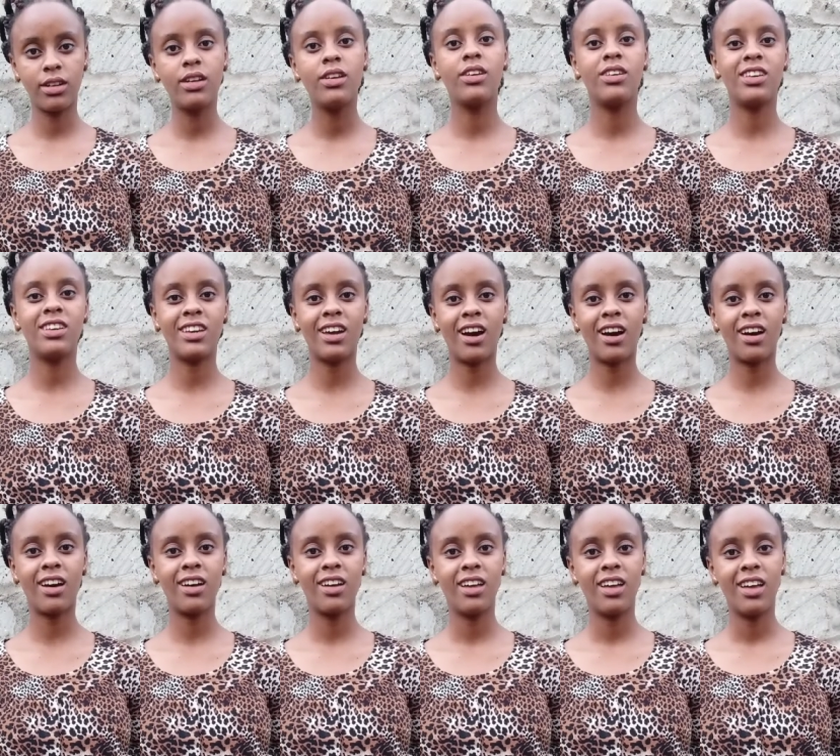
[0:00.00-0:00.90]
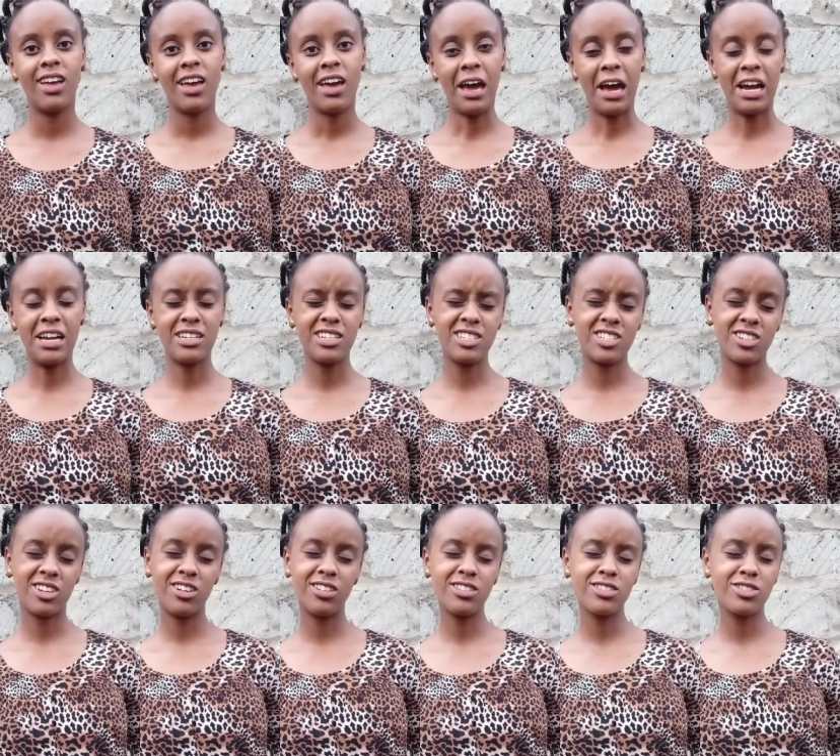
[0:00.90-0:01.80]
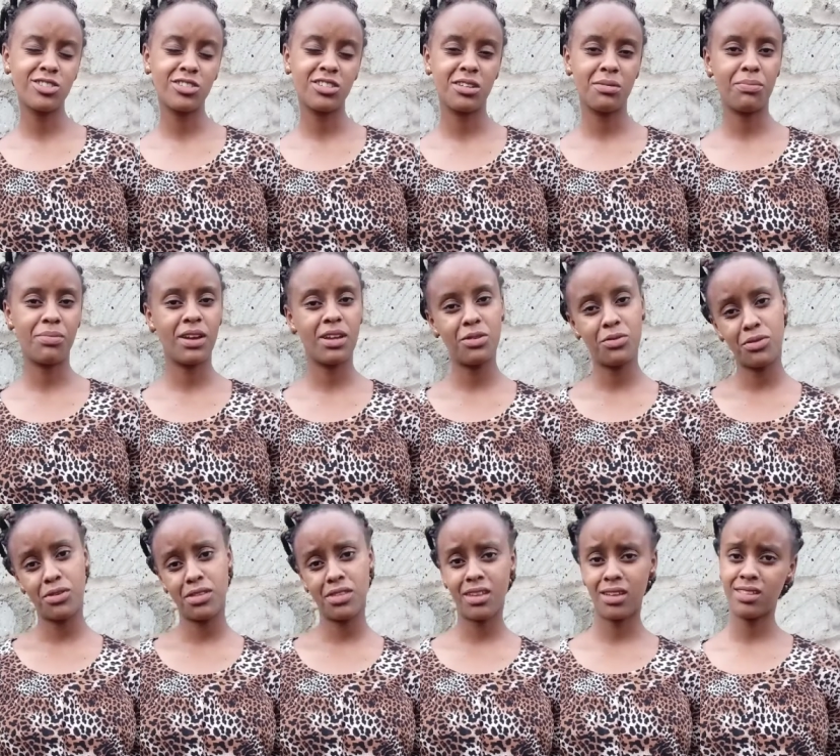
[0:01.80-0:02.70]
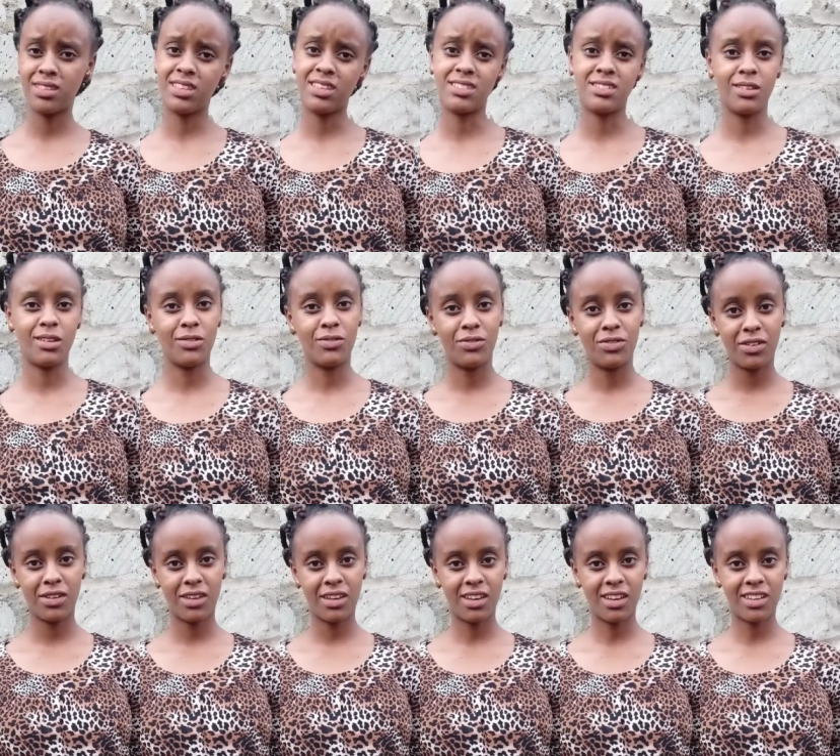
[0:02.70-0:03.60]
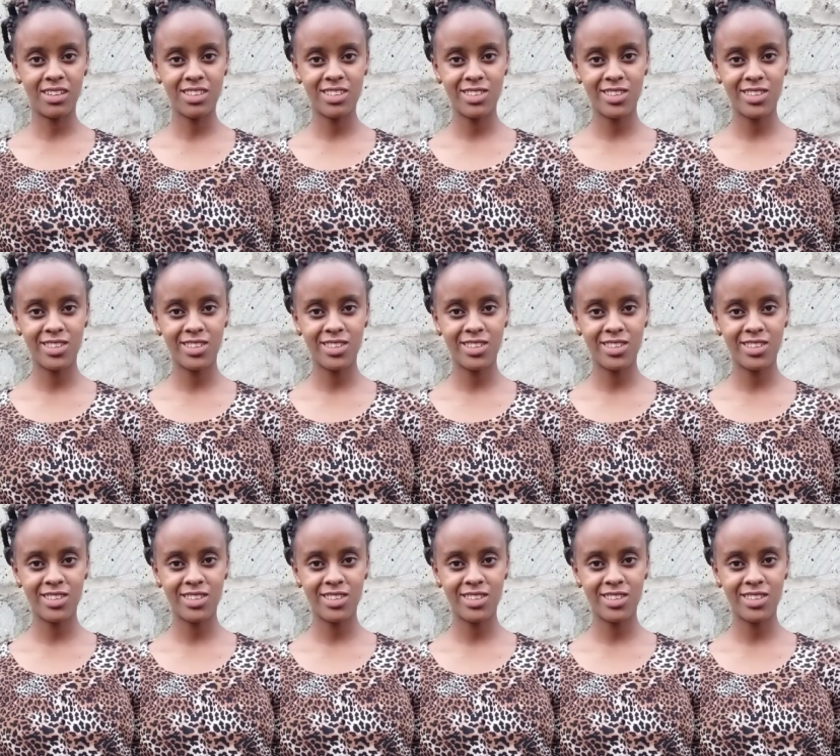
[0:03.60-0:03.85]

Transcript: Yeah, and it also depends with the surveyor.